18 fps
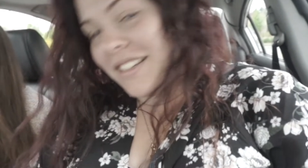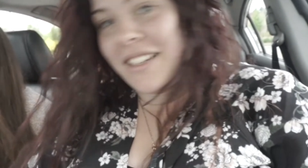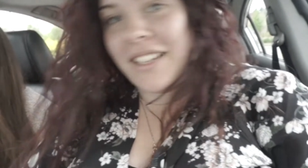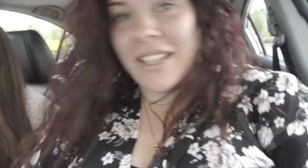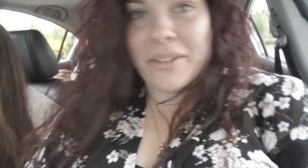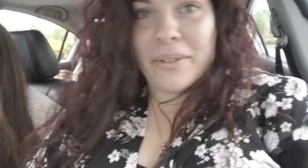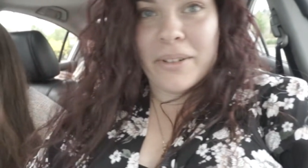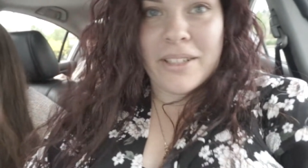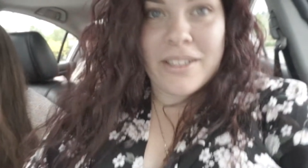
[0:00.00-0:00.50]

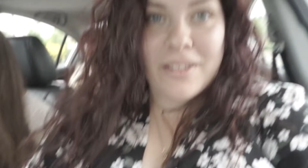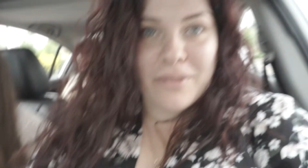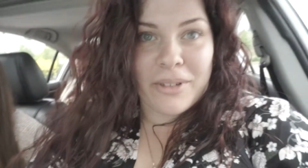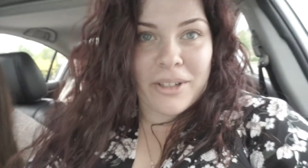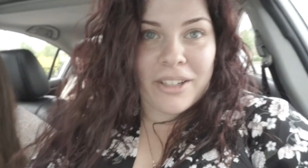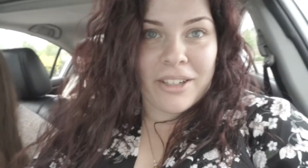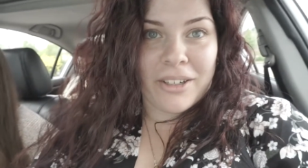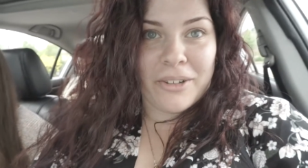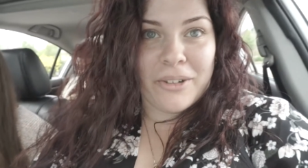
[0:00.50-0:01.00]
Anyways, we're
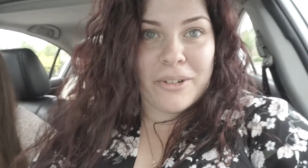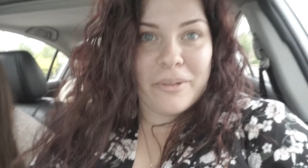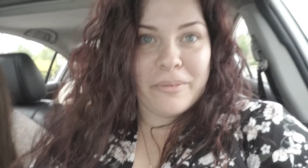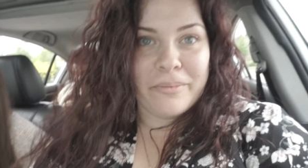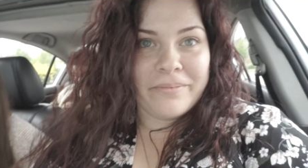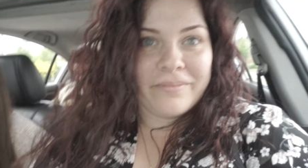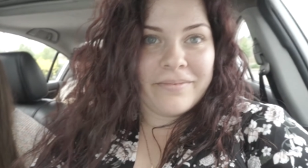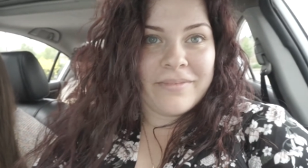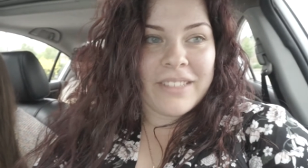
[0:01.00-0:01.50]
gonna go
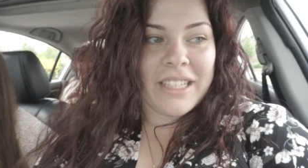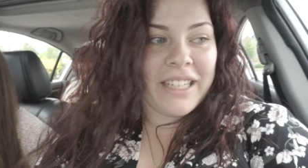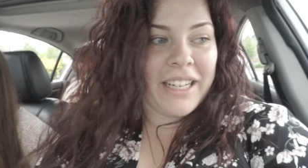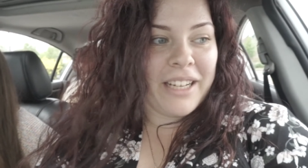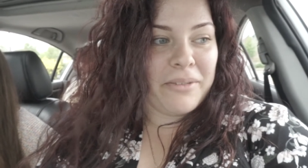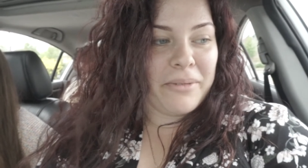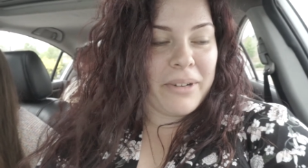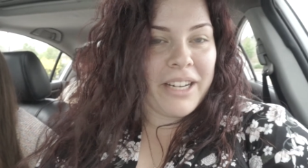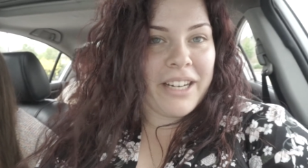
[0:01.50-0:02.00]
home and
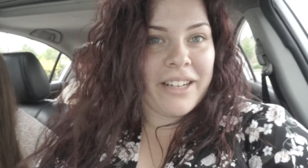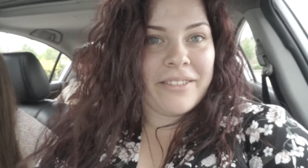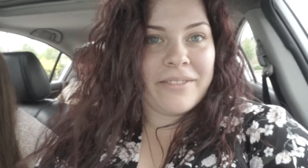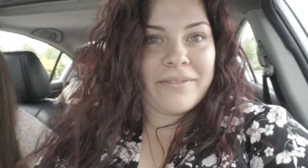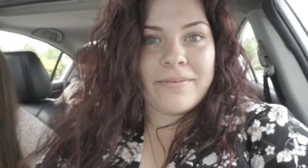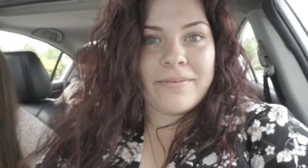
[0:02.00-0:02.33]
get ready.